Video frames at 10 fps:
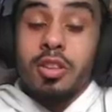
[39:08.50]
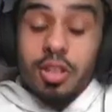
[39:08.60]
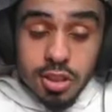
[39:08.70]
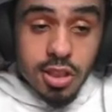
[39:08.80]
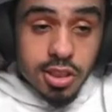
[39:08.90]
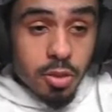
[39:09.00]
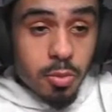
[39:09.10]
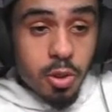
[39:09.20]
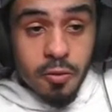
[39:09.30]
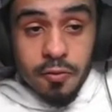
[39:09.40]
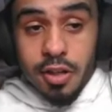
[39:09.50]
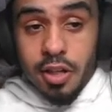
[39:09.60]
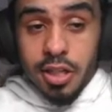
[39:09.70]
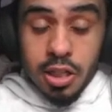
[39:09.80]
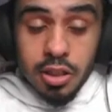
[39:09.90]
This is the summary of the
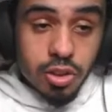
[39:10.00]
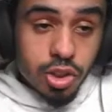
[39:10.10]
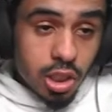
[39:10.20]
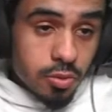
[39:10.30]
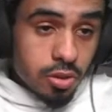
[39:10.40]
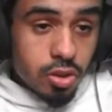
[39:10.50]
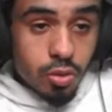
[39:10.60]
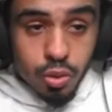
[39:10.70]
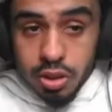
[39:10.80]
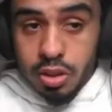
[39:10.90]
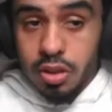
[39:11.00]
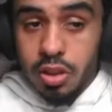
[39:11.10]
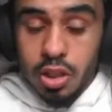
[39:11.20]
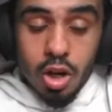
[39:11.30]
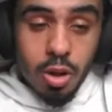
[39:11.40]
900 summons we did
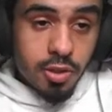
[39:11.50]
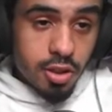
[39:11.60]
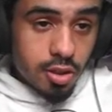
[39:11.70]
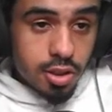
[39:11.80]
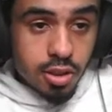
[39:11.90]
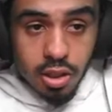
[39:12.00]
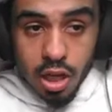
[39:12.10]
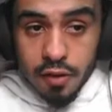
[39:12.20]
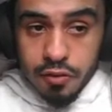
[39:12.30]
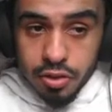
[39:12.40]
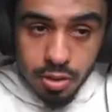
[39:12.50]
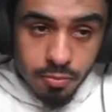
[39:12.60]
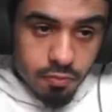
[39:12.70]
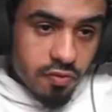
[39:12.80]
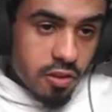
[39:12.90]
um, in this live stream.
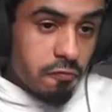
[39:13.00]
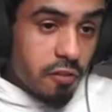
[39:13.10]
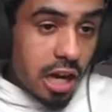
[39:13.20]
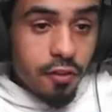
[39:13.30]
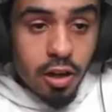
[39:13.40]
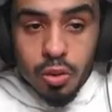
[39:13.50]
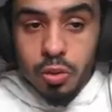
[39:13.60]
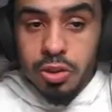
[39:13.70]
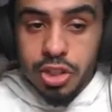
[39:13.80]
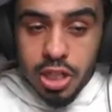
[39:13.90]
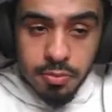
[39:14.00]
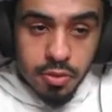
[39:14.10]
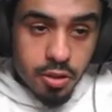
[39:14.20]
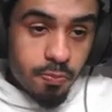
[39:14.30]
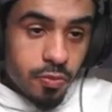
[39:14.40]
5 Halloween
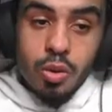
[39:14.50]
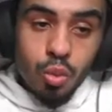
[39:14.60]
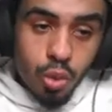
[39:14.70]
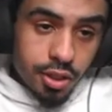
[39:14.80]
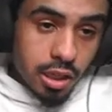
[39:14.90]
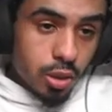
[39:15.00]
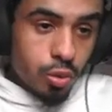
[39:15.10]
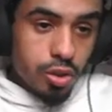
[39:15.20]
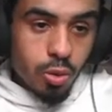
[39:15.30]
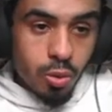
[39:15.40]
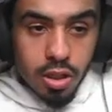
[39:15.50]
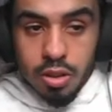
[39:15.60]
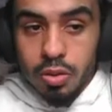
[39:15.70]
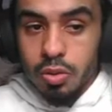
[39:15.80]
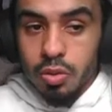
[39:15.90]
Charmy, one Halloween Noelle,
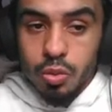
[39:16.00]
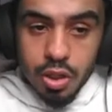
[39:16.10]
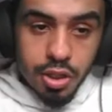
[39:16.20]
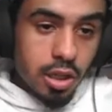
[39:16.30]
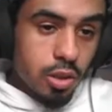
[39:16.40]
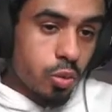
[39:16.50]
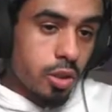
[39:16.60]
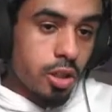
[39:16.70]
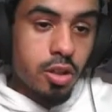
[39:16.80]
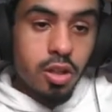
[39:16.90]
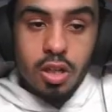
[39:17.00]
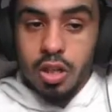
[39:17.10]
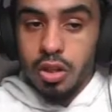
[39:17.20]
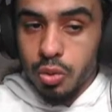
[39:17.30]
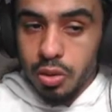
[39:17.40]
one Halloween
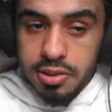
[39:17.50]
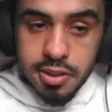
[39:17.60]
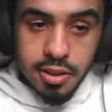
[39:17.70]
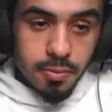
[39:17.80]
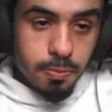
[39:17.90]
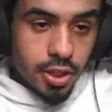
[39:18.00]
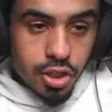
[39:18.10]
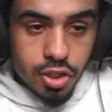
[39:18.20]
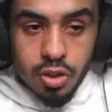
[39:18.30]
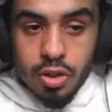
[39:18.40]
Noelle skill page,